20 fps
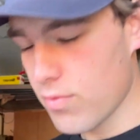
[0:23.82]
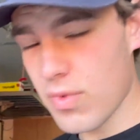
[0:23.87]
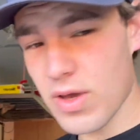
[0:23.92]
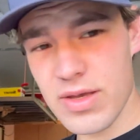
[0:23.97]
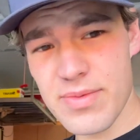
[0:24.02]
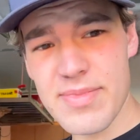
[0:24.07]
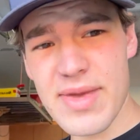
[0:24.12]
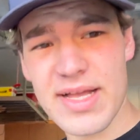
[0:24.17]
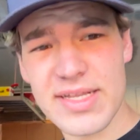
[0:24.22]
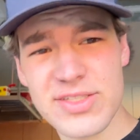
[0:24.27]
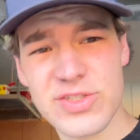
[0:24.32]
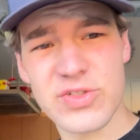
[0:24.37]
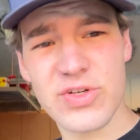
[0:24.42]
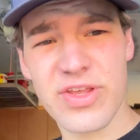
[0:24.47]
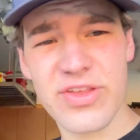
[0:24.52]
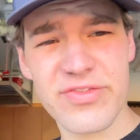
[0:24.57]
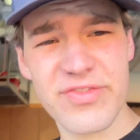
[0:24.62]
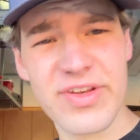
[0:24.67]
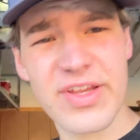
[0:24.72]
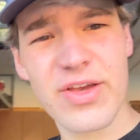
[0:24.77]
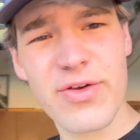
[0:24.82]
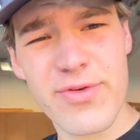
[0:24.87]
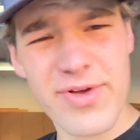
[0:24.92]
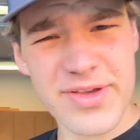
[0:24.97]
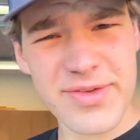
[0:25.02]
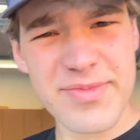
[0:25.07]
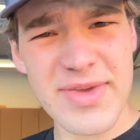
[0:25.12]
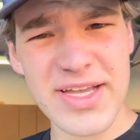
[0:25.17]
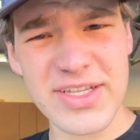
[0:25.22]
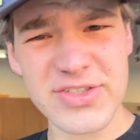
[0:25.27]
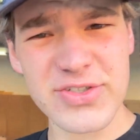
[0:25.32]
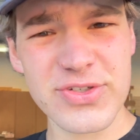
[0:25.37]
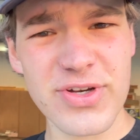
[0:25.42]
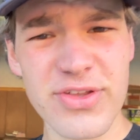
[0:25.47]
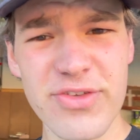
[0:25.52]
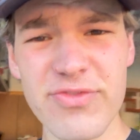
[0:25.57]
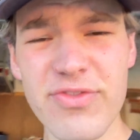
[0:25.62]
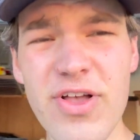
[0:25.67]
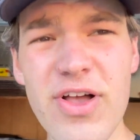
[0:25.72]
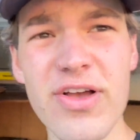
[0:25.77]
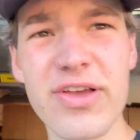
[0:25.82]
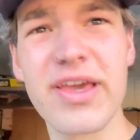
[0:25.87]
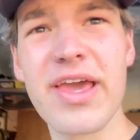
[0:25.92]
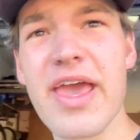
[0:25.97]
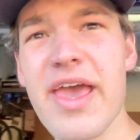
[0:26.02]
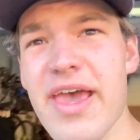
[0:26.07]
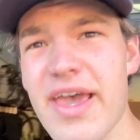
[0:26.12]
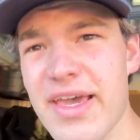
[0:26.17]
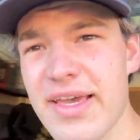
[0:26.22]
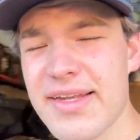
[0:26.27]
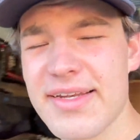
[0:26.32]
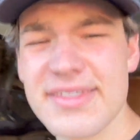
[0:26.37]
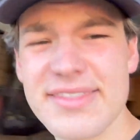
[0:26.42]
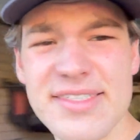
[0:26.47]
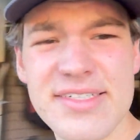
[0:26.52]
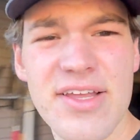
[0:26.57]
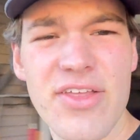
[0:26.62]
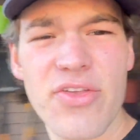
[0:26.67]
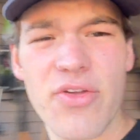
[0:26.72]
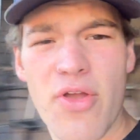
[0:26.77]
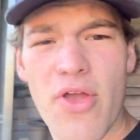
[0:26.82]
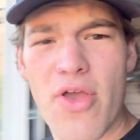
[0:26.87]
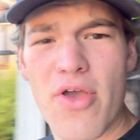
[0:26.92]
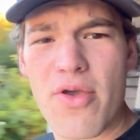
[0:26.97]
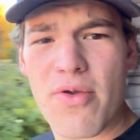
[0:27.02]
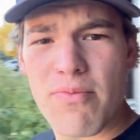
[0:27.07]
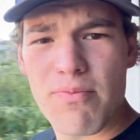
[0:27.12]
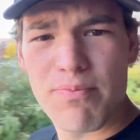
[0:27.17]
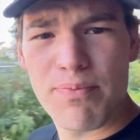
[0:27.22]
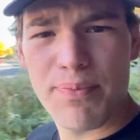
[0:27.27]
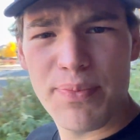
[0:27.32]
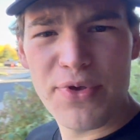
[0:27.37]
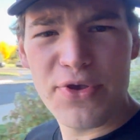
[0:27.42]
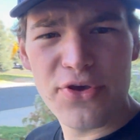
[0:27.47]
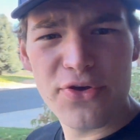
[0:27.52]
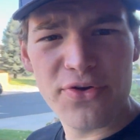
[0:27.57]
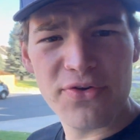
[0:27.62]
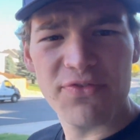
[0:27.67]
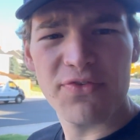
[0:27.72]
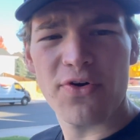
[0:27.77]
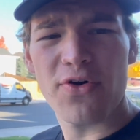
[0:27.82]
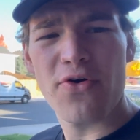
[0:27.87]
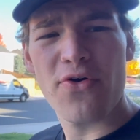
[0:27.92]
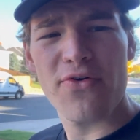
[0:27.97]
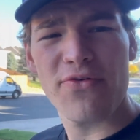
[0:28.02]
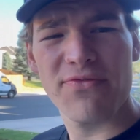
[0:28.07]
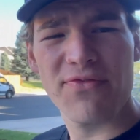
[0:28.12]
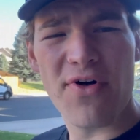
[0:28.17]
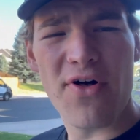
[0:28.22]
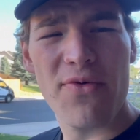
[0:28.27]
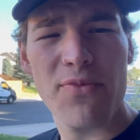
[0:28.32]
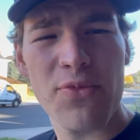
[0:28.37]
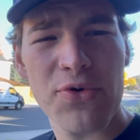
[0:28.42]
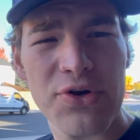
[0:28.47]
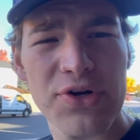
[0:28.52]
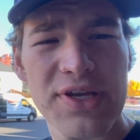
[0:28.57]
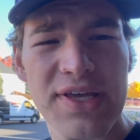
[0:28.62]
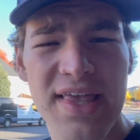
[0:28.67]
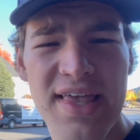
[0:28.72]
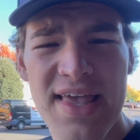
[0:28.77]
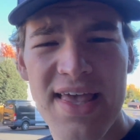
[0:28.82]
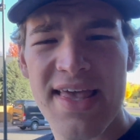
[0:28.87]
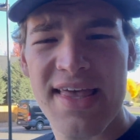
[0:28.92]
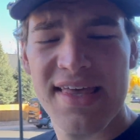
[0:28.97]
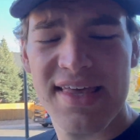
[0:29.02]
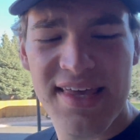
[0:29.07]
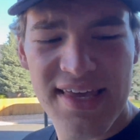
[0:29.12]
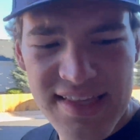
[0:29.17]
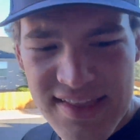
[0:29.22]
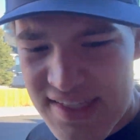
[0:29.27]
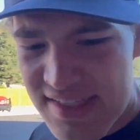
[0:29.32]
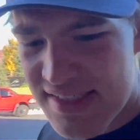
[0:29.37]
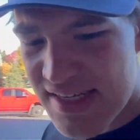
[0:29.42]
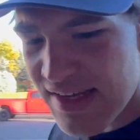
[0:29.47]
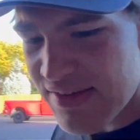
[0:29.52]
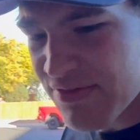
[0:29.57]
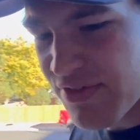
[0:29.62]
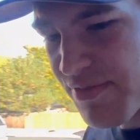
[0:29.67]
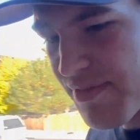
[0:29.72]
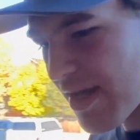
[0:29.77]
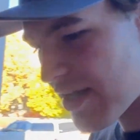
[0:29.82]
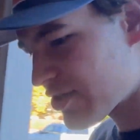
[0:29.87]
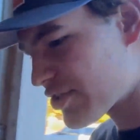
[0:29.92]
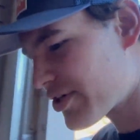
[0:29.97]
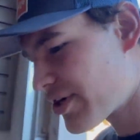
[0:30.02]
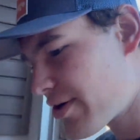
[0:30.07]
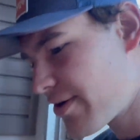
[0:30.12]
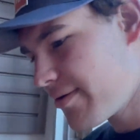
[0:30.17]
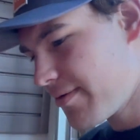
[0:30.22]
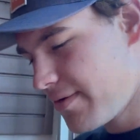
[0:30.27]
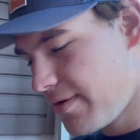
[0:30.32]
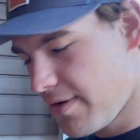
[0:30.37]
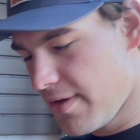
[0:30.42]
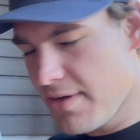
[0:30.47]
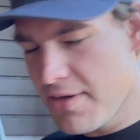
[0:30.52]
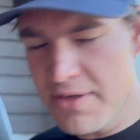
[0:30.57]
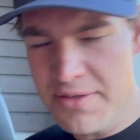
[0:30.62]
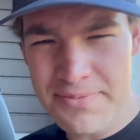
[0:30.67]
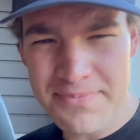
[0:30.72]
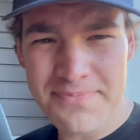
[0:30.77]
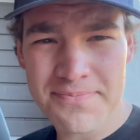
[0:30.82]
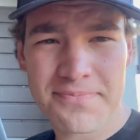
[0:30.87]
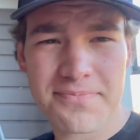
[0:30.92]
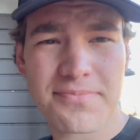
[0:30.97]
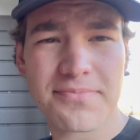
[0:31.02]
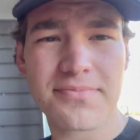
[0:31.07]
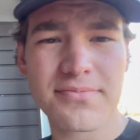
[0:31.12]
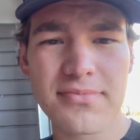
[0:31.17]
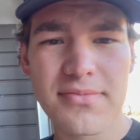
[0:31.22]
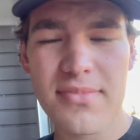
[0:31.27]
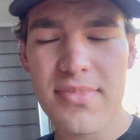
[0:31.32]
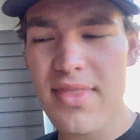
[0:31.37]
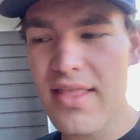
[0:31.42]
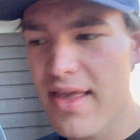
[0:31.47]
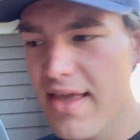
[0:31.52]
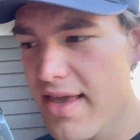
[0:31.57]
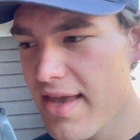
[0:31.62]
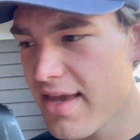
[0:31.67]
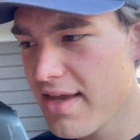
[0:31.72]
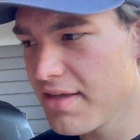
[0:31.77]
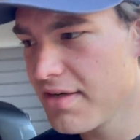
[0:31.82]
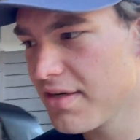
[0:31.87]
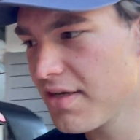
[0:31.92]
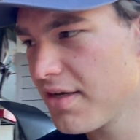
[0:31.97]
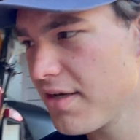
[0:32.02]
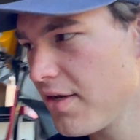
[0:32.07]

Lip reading: welcome back to another video. Welcome back to another vlog. Just another beautiful fall morning in the Denver metro. And